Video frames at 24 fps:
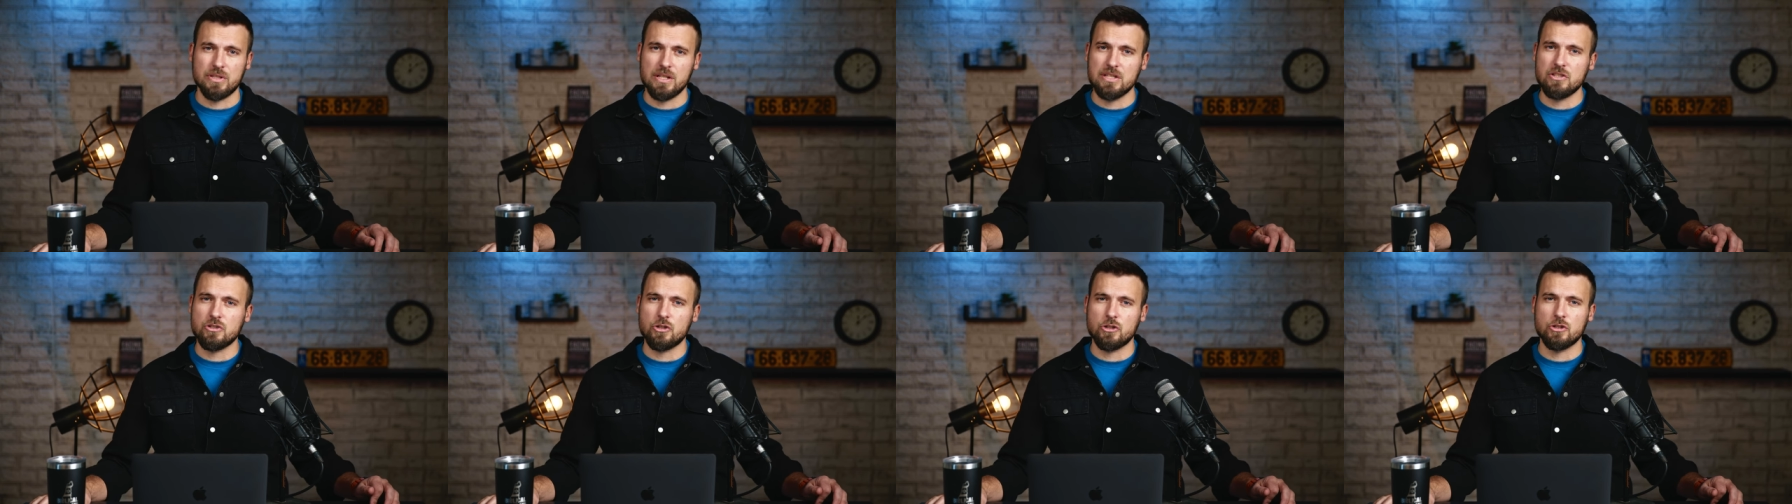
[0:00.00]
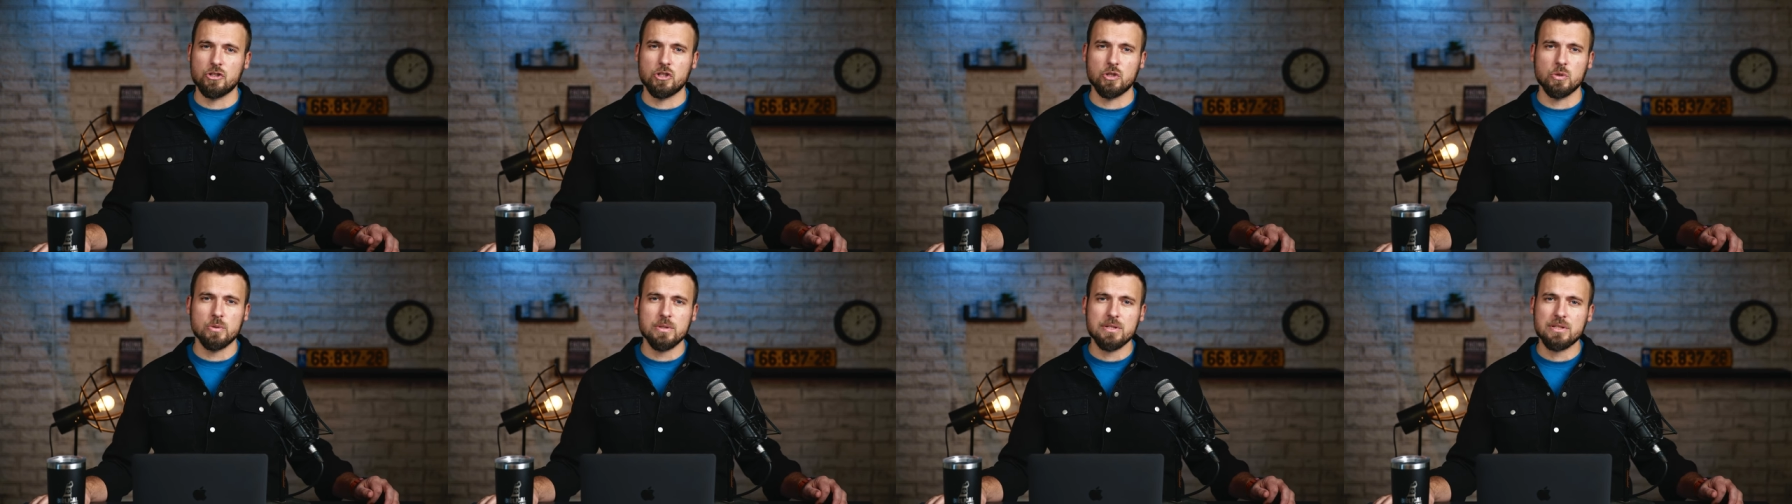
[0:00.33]
These are
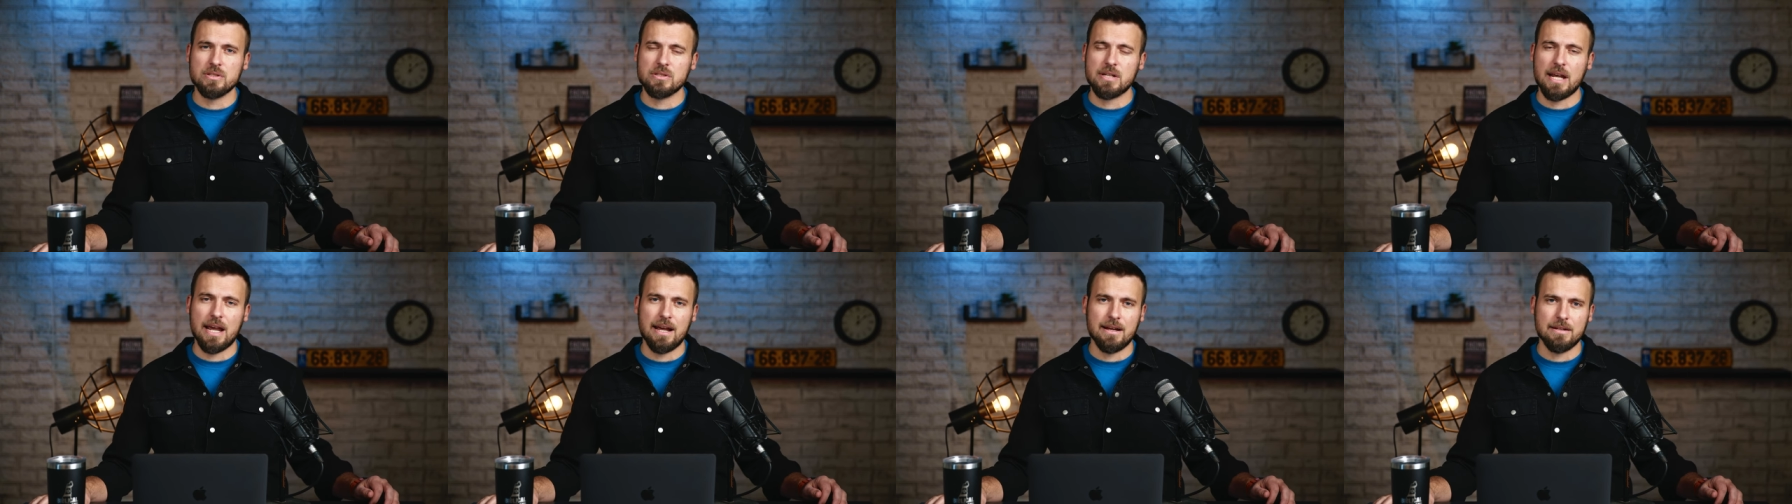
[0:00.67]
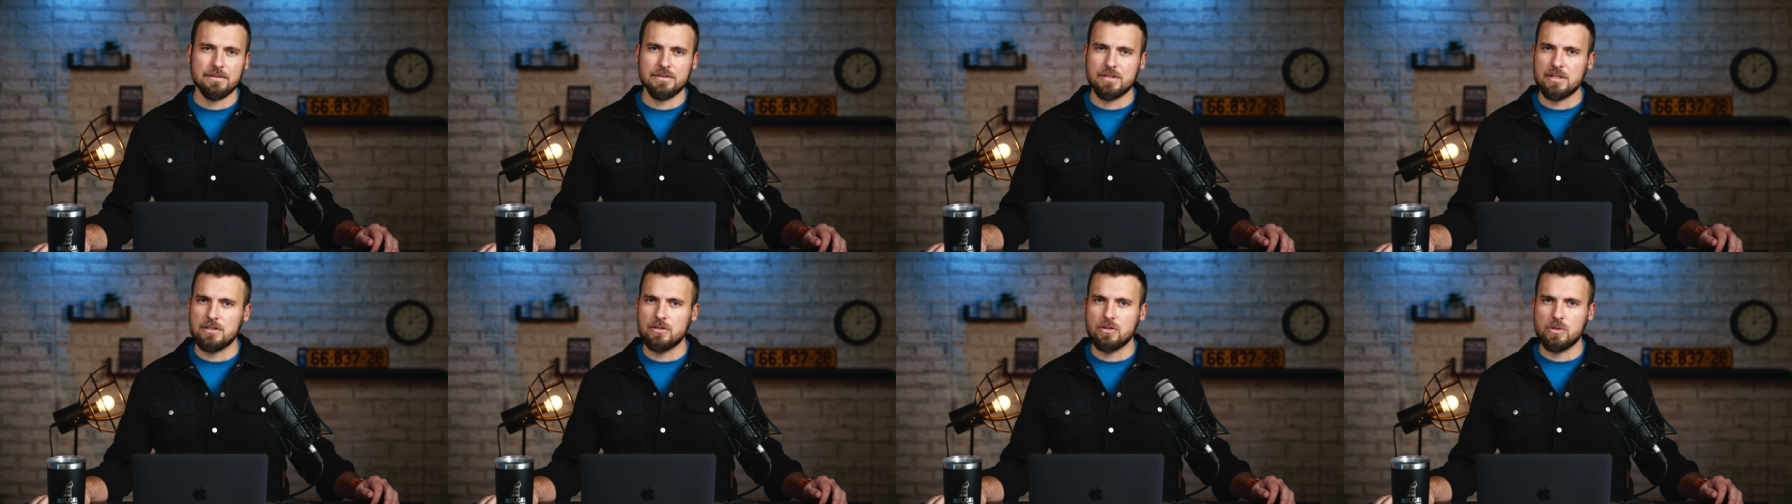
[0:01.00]
Jewish
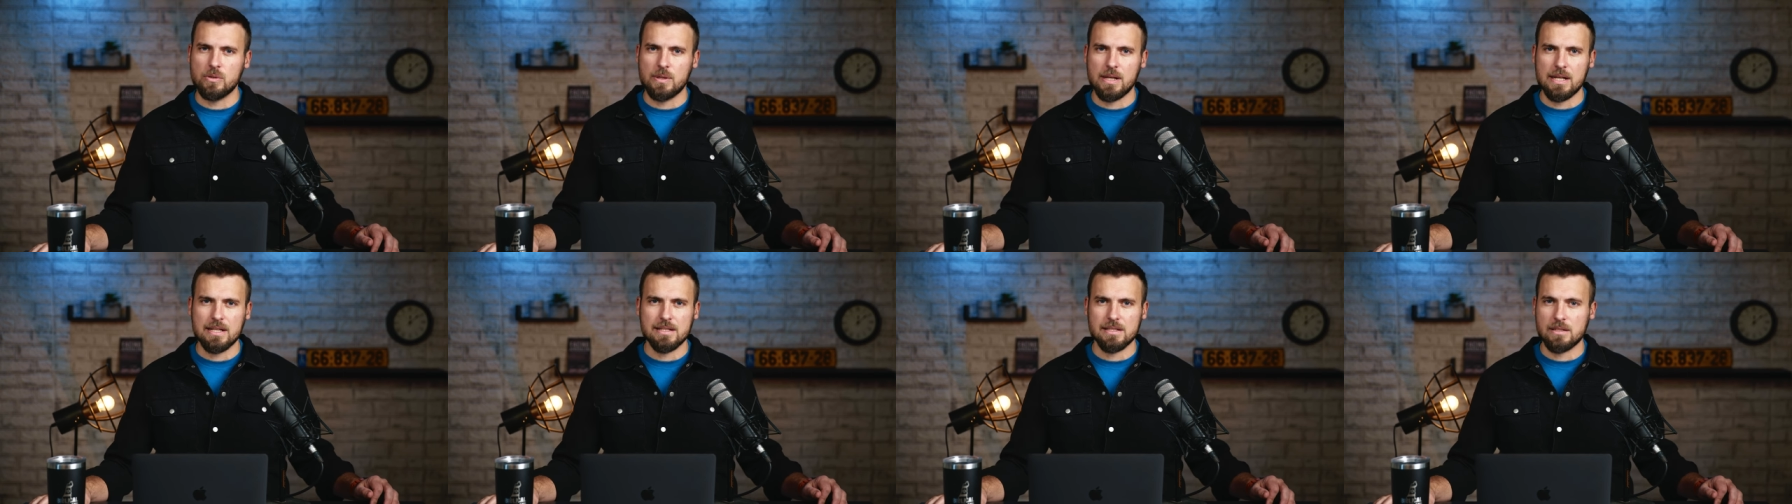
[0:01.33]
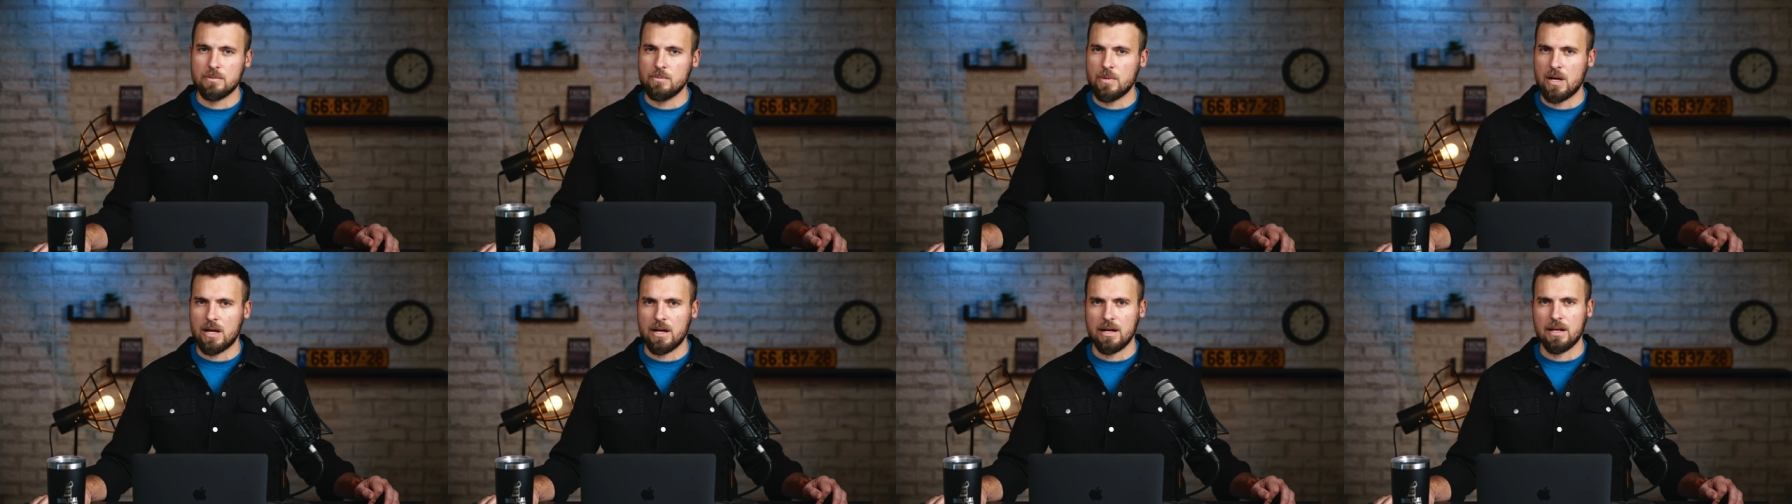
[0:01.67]
towns in Judea and
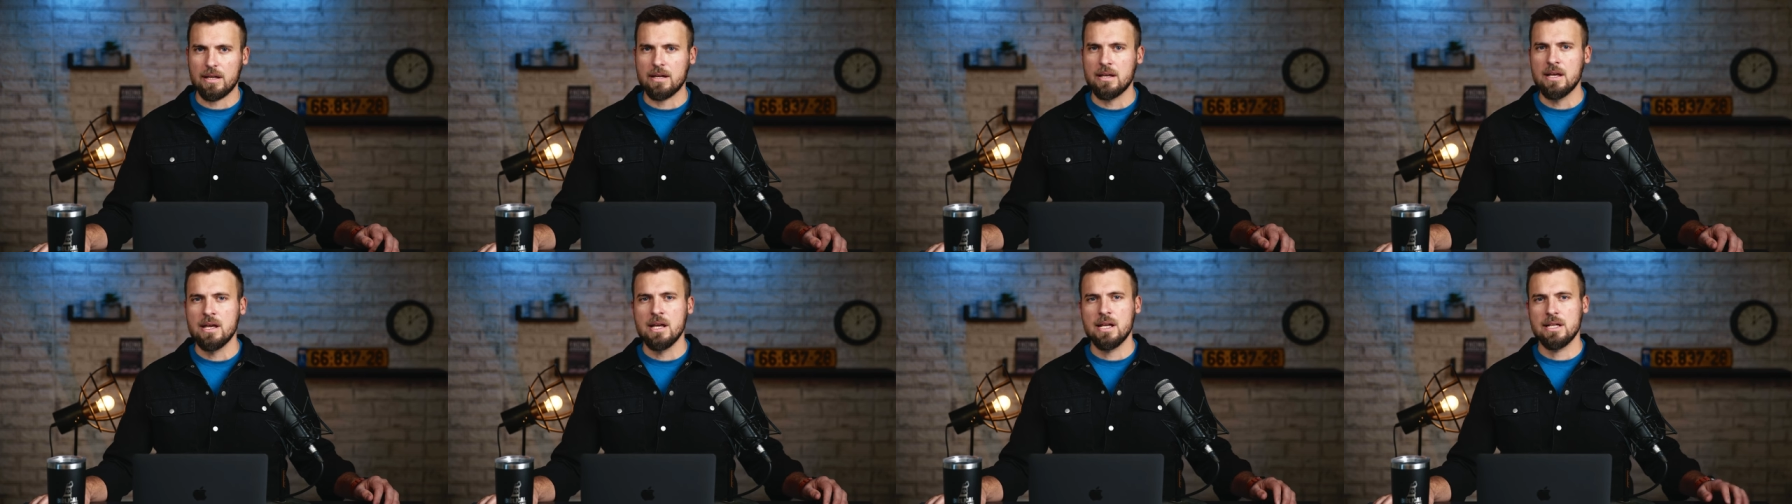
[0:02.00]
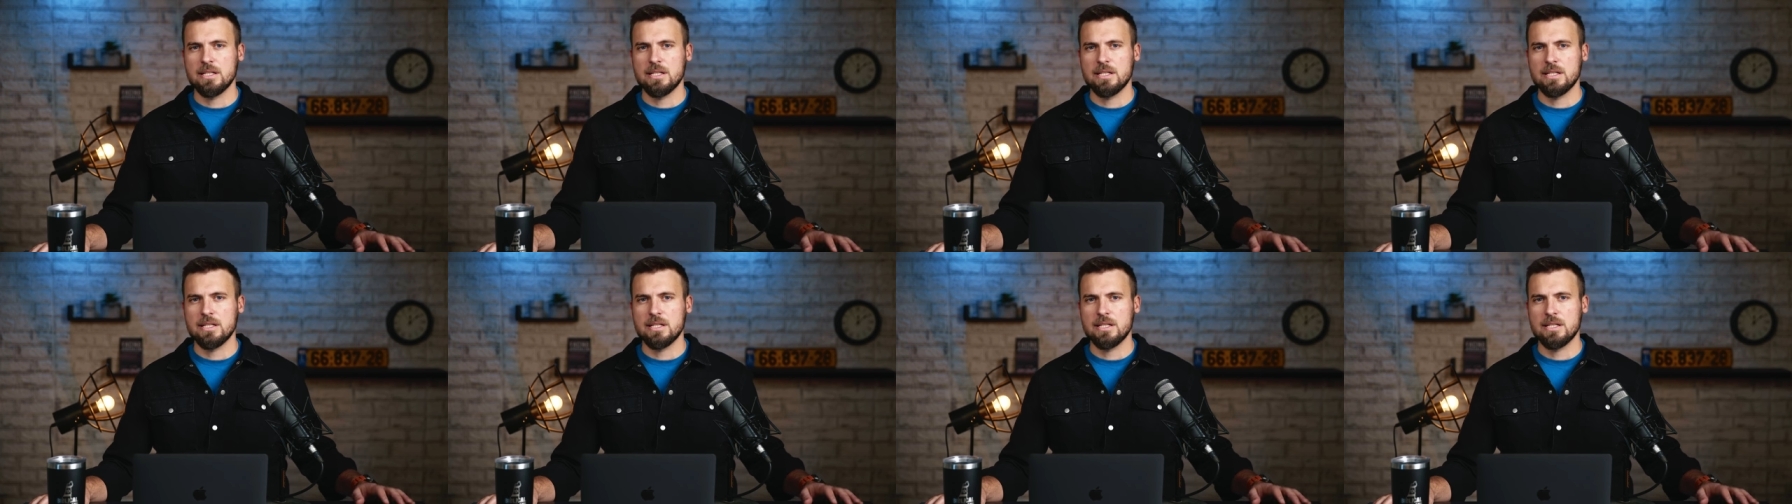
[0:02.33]
Samaria,